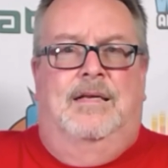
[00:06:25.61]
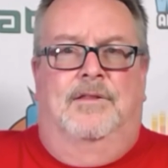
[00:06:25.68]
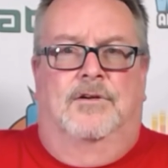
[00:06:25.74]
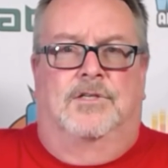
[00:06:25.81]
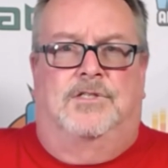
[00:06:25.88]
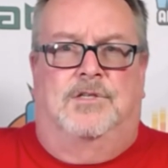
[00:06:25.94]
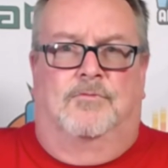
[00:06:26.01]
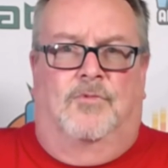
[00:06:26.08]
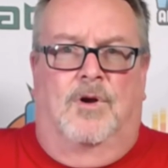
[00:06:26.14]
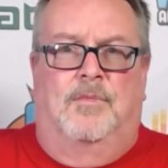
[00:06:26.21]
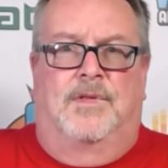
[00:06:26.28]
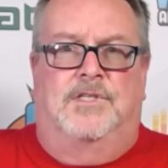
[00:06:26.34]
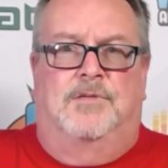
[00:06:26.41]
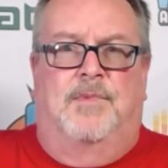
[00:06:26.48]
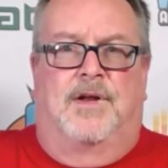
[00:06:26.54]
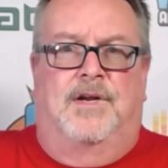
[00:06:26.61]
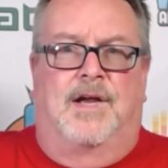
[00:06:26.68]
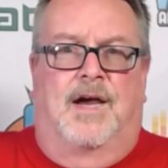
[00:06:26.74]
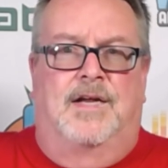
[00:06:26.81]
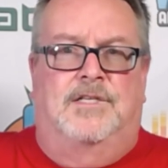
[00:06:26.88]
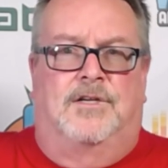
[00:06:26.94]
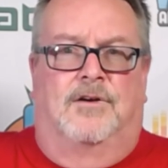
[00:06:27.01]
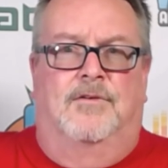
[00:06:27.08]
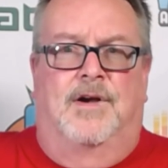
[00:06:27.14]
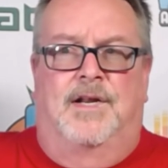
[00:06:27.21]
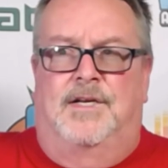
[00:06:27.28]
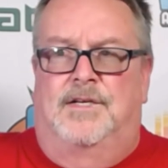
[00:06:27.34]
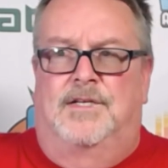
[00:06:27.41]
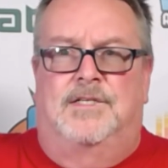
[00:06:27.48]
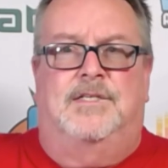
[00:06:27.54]
There's some rumblings about guys
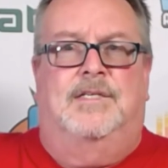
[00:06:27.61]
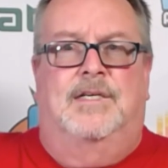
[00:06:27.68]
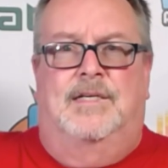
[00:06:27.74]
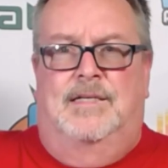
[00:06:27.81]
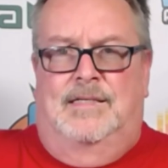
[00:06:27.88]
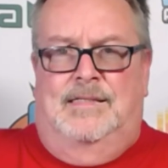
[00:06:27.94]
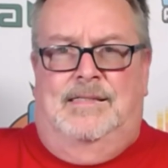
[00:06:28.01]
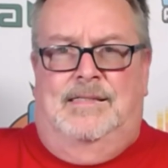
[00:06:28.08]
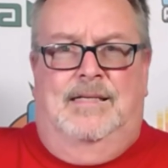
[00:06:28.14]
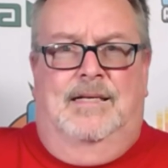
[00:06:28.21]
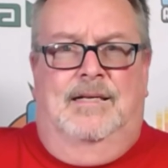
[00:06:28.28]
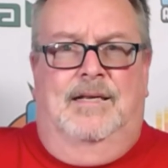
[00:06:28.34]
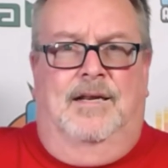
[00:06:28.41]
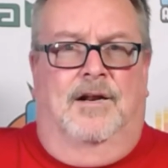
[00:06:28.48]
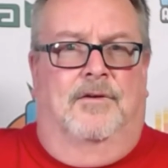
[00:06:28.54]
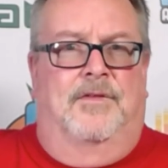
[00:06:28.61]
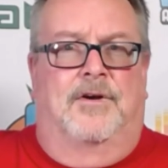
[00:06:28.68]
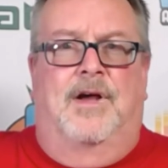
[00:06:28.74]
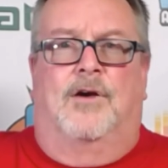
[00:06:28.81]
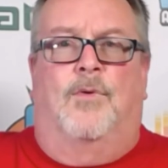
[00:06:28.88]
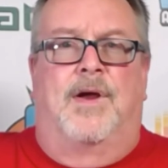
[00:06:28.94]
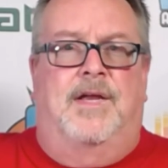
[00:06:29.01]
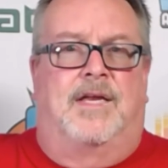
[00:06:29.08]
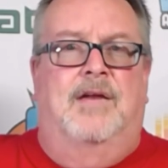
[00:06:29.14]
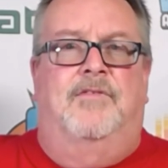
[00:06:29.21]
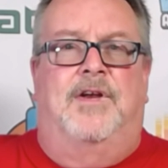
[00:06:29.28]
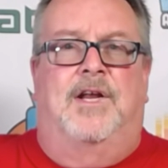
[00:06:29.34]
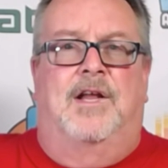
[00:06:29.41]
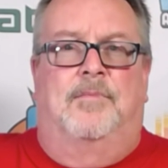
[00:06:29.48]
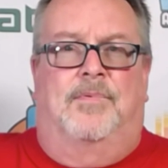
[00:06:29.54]
already just, they're not quite
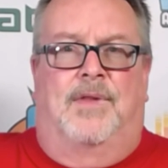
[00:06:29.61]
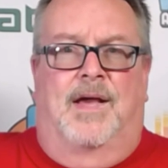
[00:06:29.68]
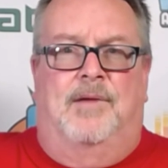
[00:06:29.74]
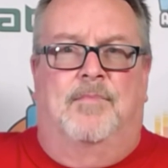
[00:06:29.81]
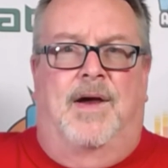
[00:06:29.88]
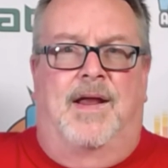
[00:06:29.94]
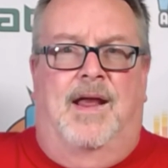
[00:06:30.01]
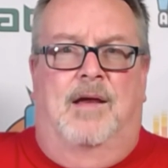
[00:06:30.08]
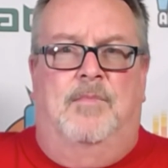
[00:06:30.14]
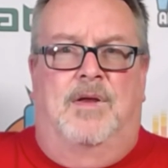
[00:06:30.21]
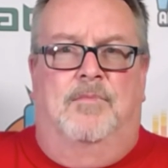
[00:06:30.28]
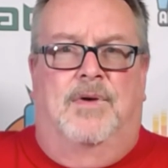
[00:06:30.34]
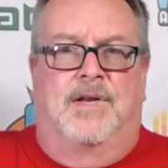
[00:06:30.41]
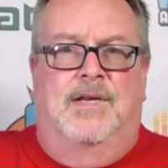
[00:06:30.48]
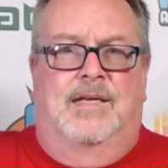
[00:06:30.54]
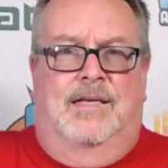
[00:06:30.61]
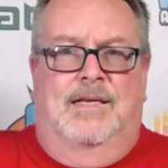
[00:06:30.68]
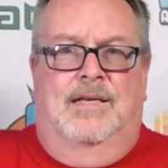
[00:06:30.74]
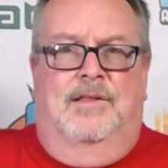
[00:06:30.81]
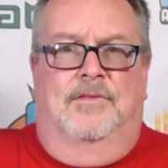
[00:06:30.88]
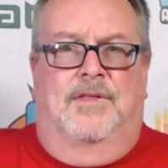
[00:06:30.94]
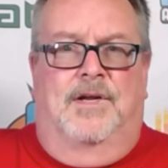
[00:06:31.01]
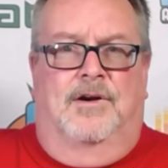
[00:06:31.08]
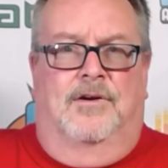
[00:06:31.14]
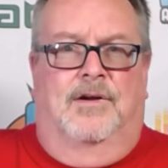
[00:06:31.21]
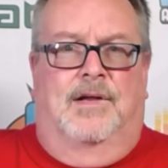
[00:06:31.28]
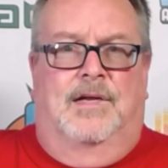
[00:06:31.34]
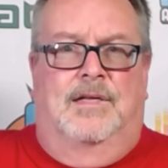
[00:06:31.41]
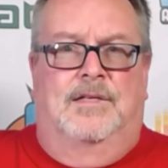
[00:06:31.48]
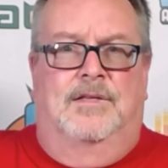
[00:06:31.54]
giving it up like Miami, but
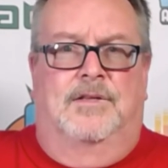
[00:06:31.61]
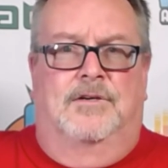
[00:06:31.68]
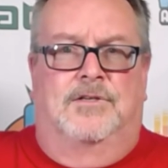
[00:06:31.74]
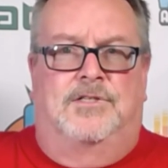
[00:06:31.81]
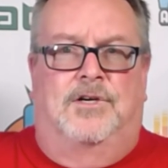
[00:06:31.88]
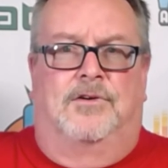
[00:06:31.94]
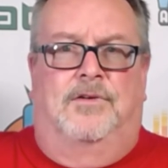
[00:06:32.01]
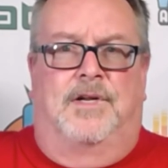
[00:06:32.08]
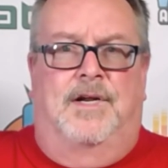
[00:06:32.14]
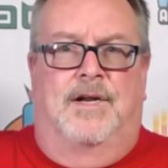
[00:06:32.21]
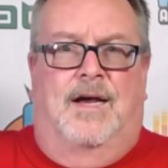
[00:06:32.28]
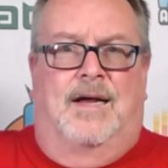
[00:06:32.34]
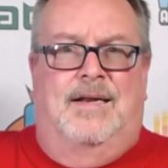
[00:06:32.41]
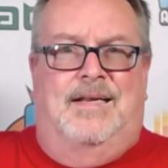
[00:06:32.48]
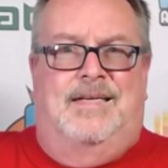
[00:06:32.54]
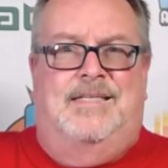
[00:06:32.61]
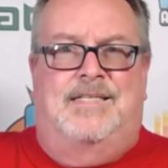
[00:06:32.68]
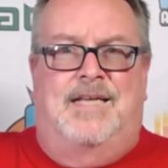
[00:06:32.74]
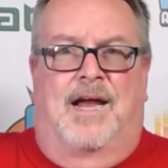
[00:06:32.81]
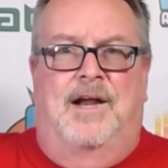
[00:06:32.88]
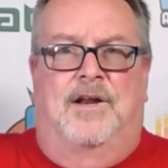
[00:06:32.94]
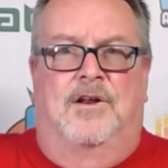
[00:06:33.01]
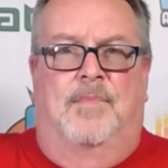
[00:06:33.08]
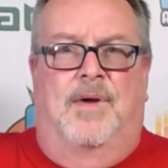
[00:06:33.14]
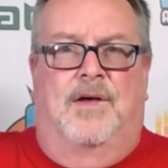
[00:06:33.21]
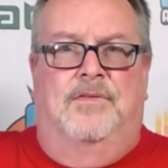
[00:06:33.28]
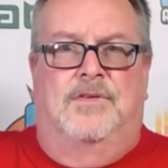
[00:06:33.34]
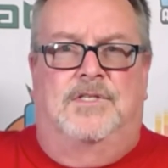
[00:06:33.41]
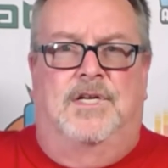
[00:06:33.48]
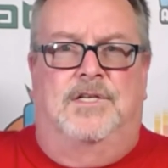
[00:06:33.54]
they're certainly not excited
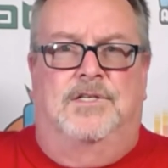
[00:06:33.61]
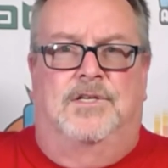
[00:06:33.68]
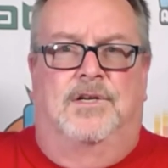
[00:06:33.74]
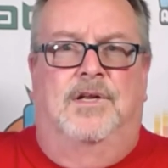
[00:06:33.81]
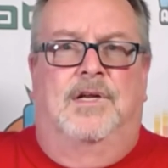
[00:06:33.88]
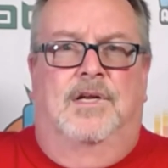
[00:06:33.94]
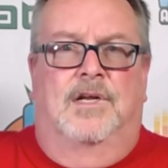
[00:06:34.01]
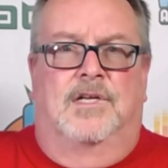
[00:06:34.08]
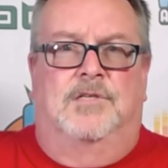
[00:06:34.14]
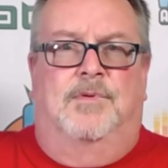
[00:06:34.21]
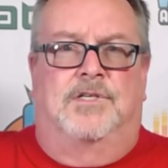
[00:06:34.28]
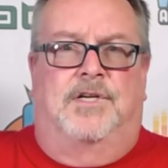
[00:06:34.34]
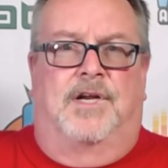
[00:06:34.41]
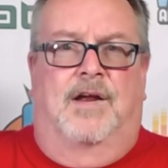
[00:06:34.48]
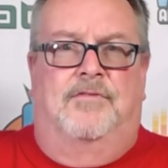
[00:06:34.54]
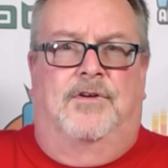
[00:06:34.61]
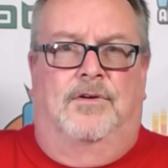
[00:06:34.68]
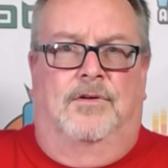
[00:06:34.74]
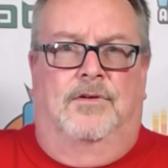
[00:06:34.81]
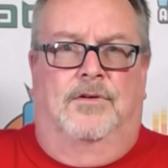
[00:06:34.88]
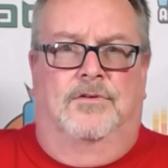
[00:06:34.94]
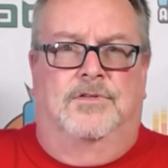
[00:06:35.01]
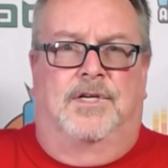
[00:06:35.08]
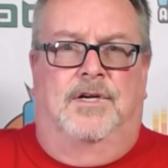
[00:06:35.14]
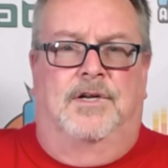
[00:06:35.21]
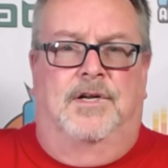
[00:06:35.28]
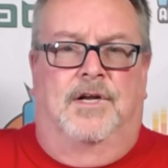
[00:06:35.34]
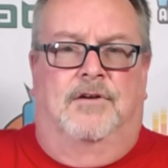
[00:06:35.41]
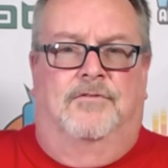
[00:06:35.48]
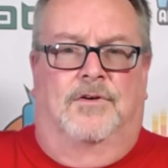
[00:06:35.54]
about the season, especially after losing
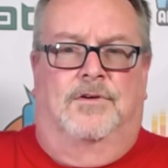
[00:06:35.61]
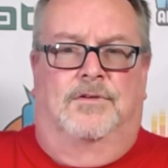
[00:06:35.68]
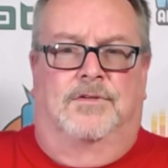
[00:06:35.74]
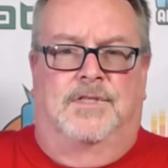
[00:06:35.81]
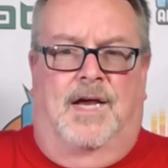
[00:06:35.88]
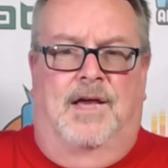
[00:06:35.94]
Nick Foles.